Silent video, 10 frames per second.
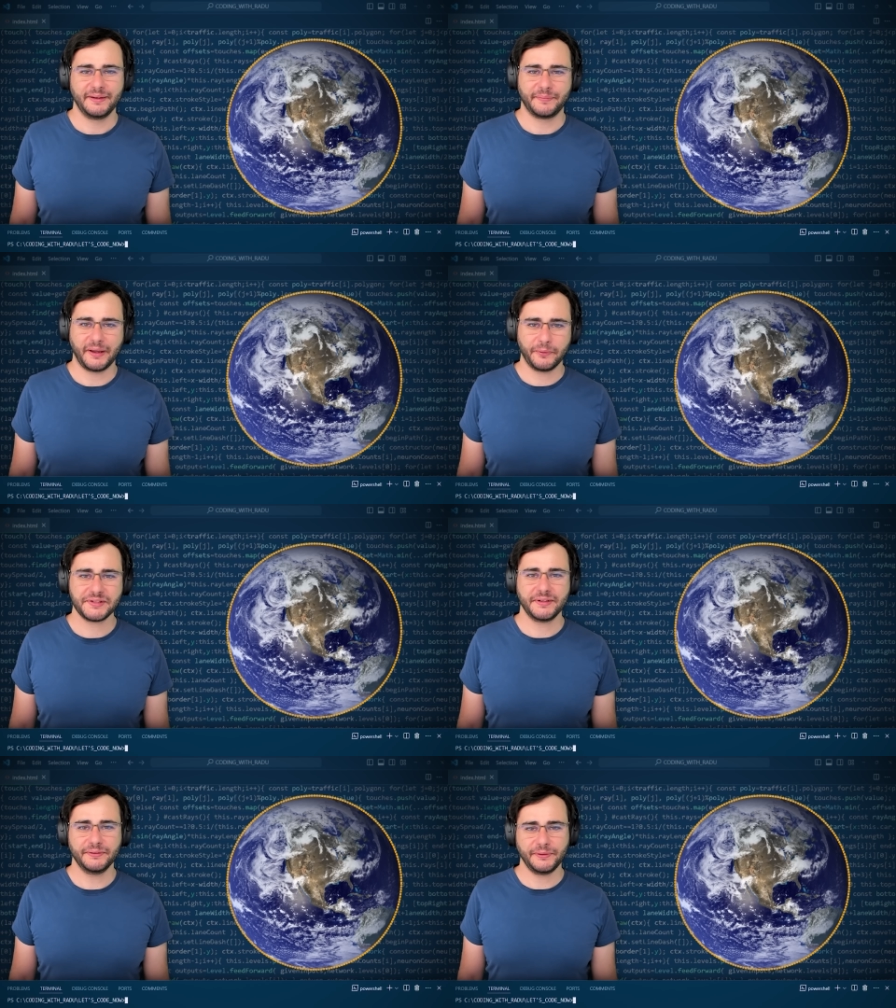My
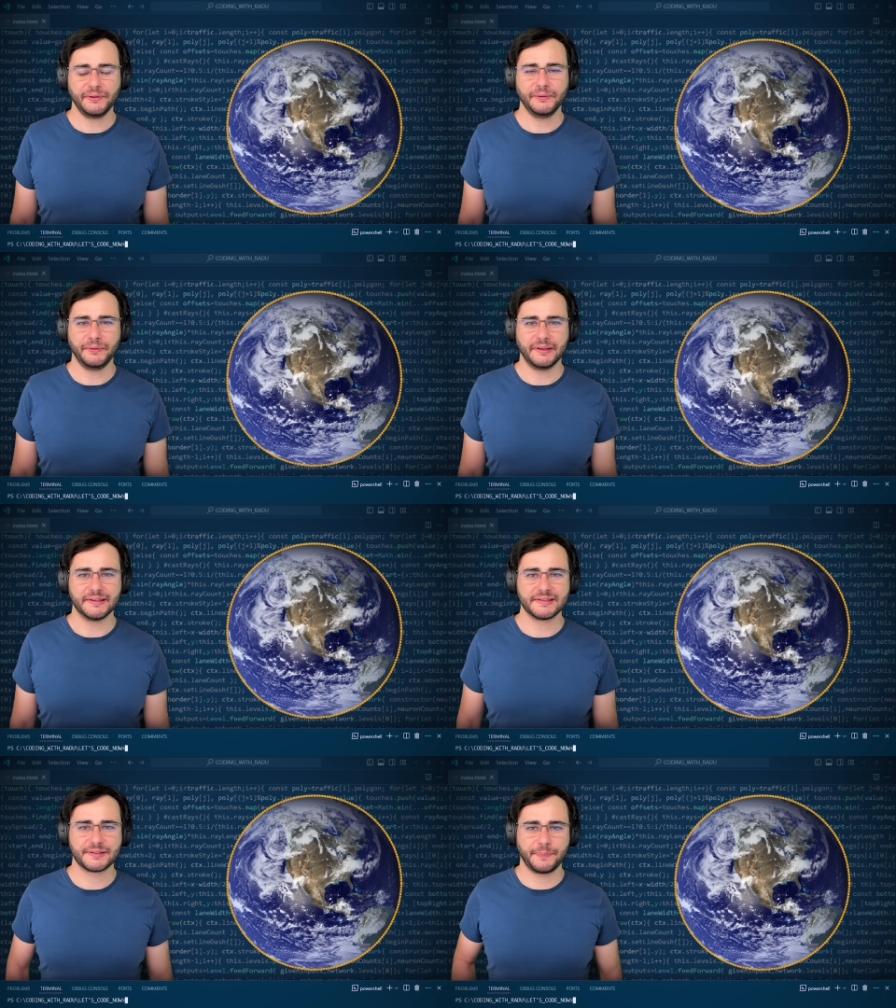question to you
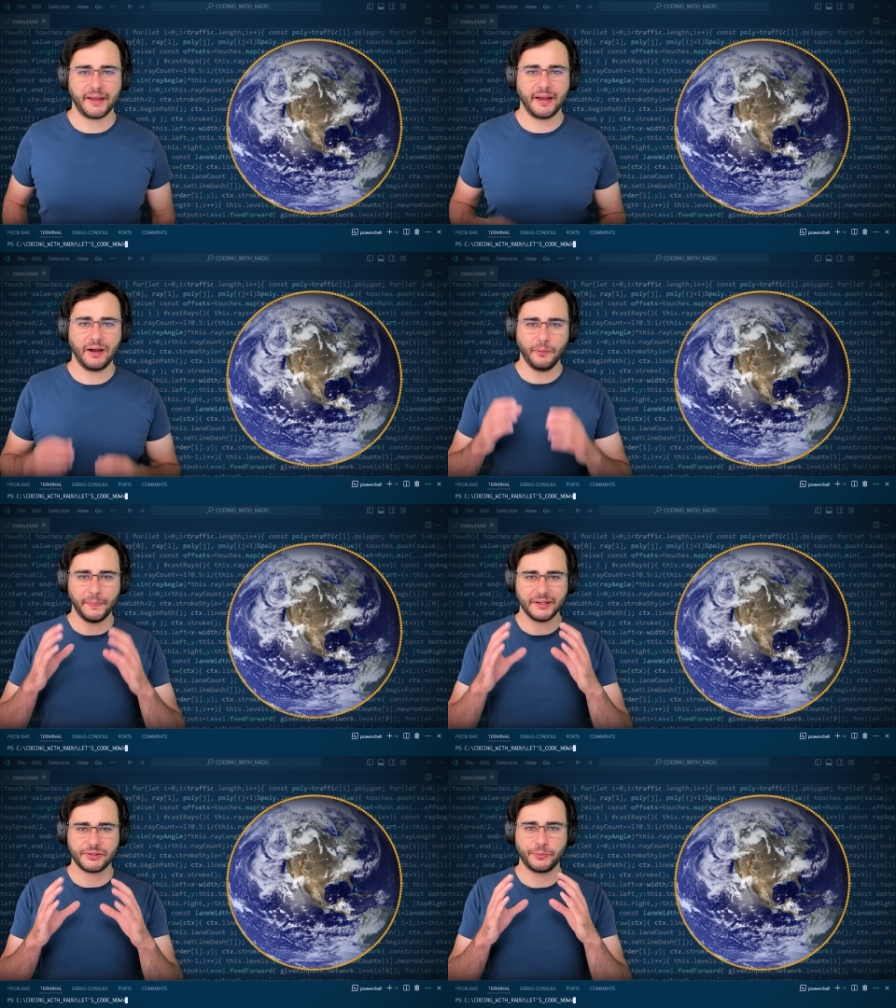is by how
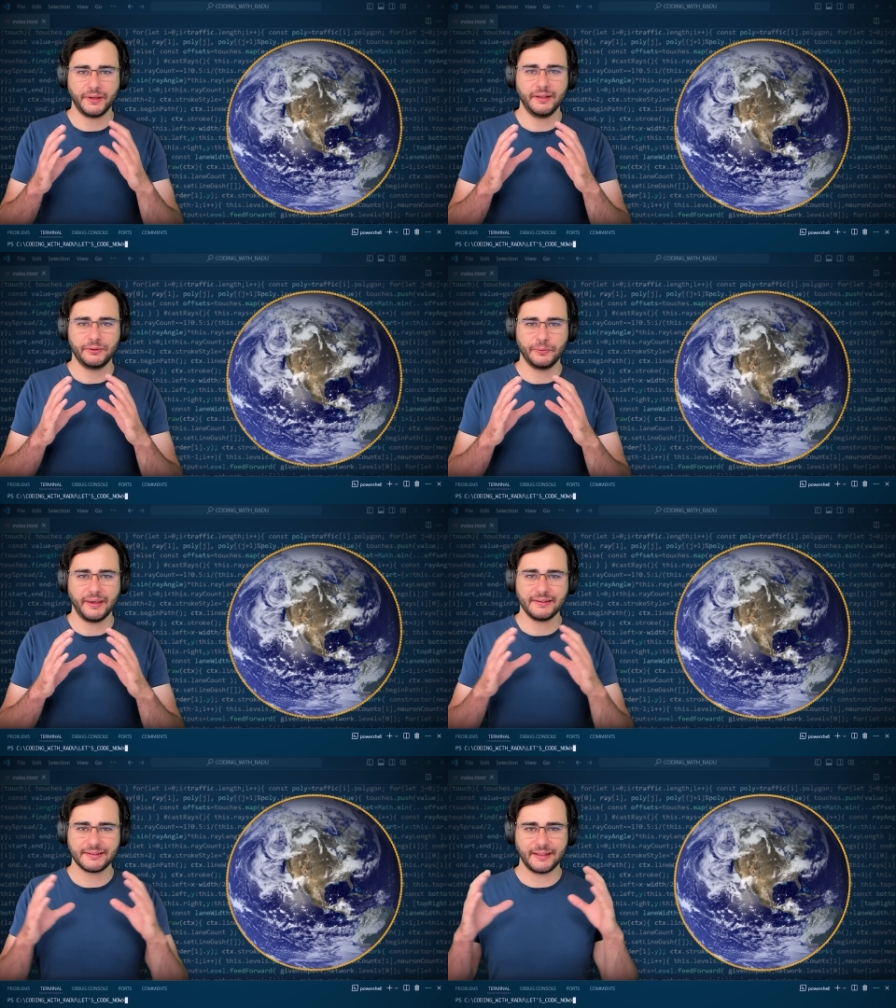much we need to
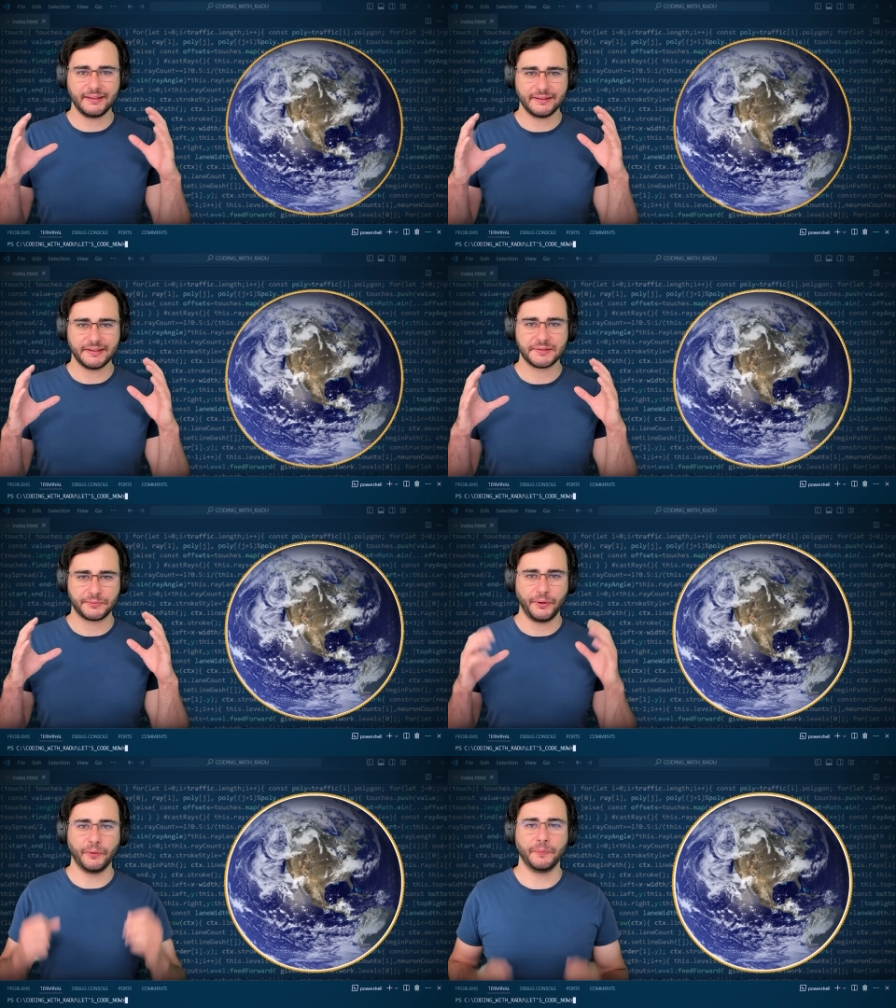extend this
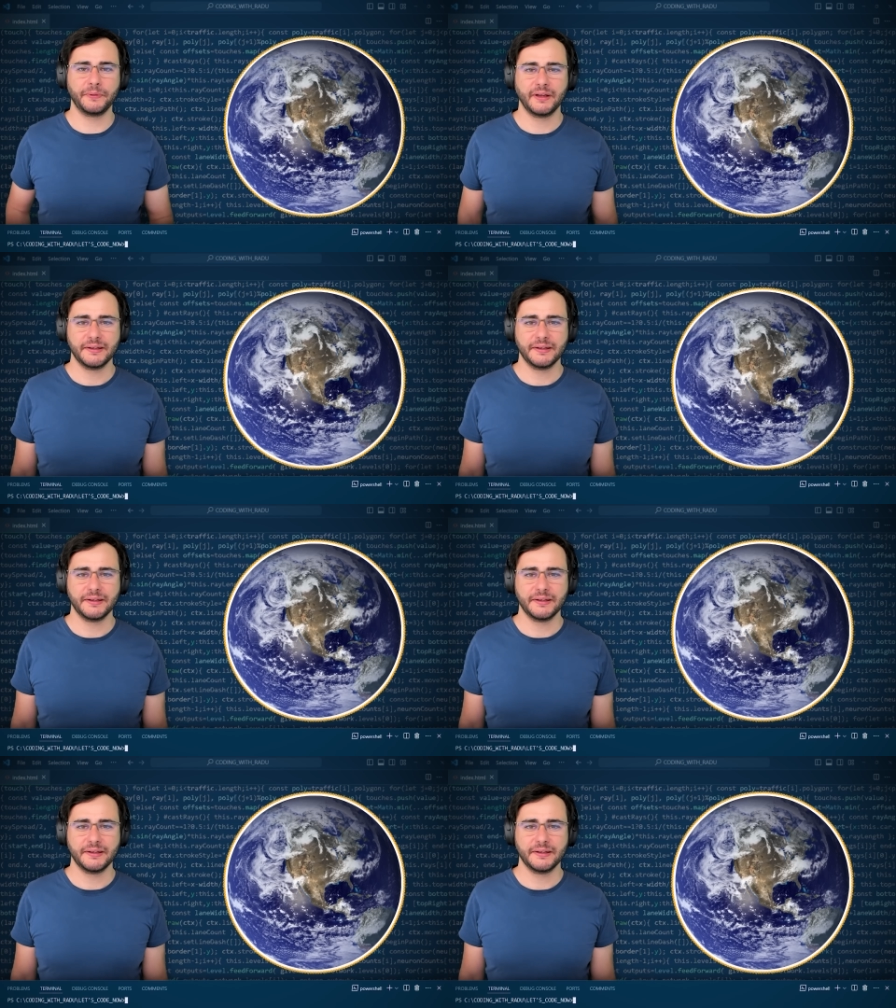rope